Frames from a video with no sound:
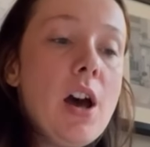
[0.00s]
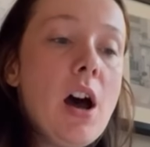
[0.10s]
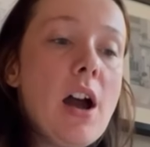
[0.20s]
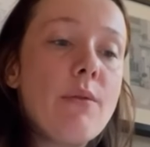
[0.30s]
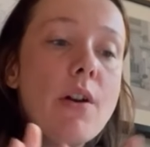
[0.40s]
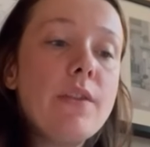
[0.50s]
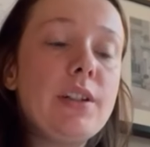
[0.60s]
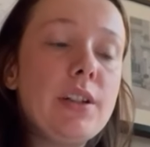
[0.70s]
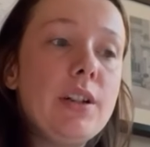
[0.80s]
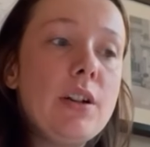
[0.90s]
I wrote
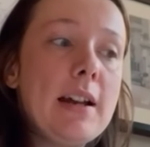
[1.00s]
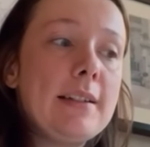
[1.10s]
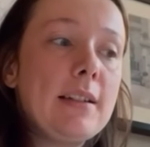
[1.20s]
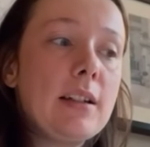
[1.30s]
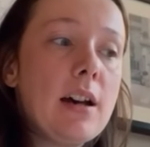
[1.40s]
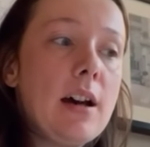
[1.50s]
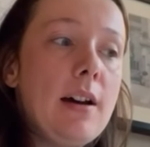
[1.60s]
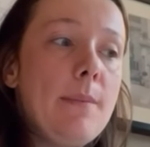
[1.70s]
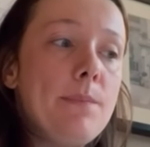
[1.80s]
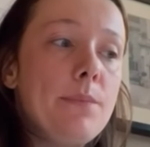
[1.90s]
this to-do list,
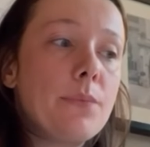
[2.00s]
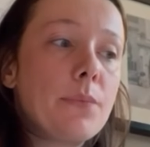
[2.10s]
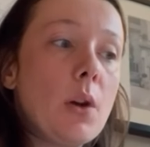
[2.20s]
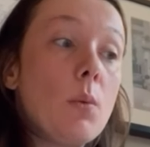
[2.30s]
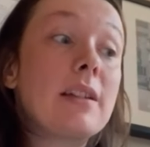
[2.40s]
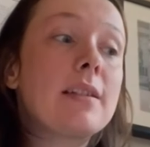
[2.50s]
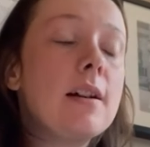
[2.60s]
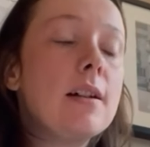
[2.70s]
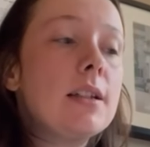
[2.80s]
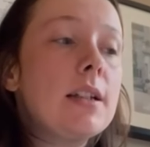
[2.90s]
I
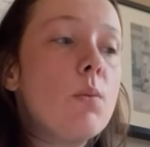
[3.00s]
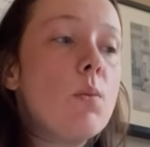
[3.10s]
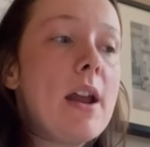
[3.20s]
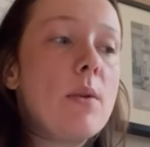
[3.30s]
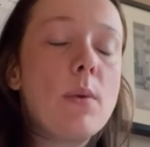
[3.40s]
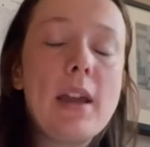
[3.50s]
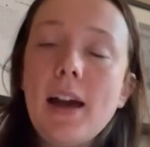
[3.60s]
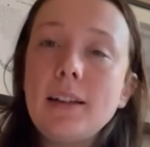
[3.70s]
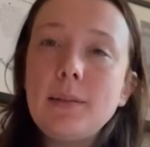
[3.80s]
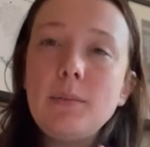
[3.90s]
started it when we
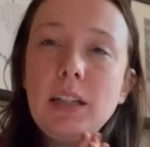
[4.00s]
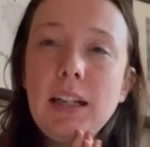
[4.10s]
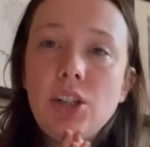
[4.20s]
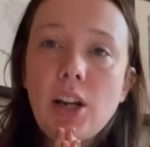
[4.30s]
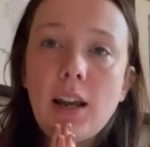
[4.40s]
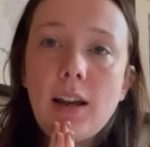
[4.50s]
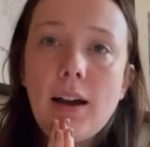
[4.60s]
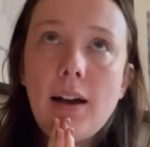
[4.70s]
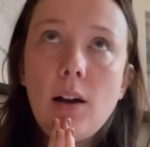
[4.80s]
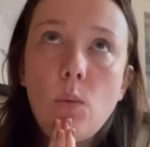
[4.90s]
had some teaching
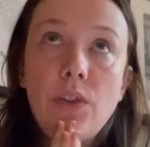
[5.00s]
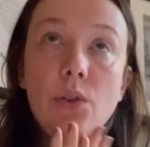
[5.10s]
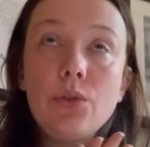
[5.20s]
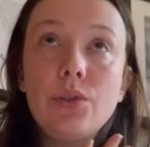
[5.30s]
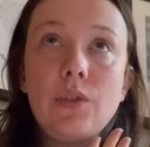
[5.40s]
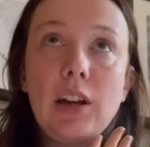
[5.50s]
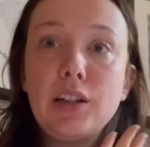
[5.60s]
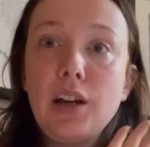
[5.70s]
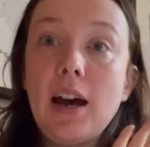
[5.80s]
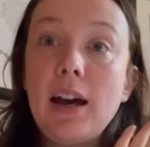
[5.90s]
with the course
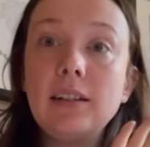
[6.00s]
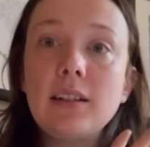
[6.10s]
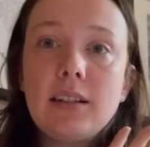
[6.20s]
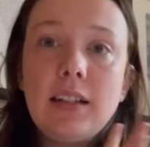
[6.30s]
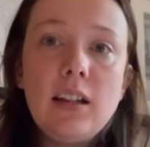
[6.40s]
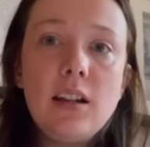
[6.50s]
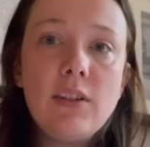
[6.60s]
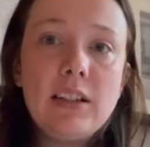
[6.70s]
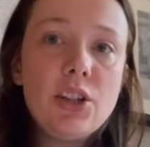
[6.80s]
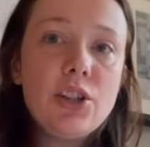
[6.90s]
director and a senior
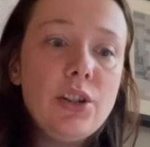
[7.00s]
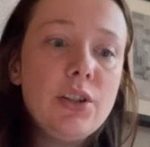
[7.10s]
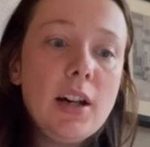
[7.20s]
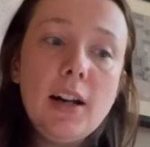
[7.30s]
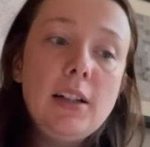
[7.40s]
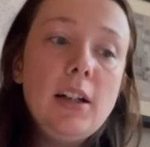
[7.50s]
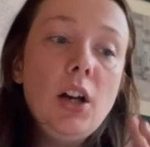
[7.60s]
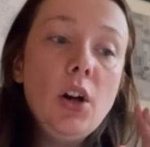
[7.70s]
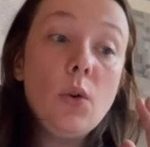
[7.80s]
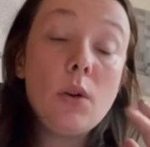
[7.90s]
research tutor
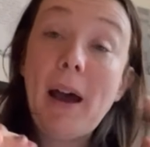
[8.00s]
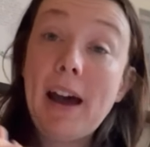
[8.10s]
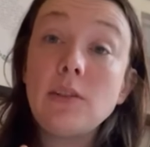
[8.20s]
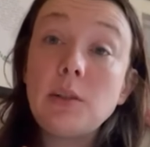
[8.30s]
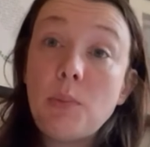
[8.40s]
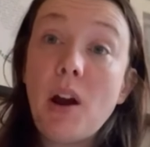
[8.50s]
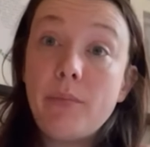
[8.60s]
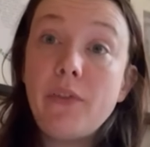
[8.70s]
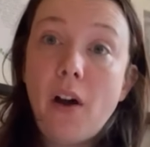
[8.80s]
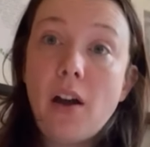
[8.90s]
all about how to
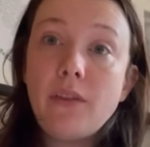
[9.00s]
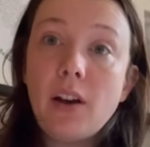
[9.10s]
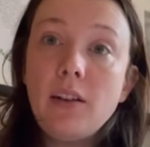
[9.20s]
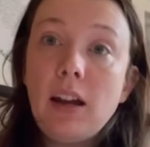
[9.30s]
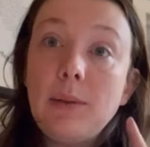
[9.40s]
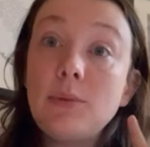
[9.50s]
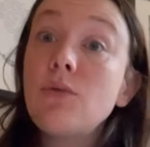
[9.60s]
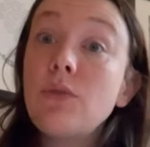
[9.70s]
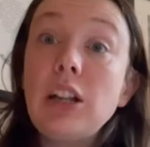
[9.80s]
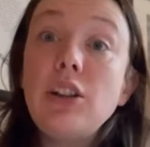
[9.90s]
prep for Viva. And it was
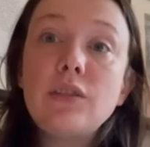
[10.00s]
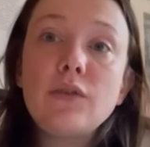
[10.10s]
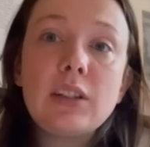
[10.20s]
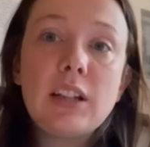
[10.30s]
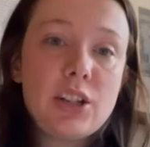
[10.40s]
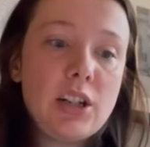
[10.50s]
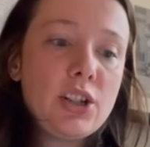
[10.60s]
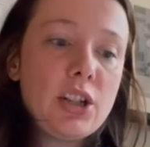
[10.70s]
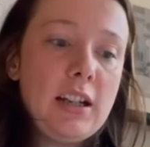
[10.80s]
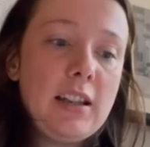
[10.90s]
a really useful session,
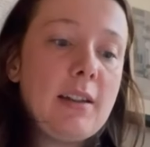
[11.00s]
actually.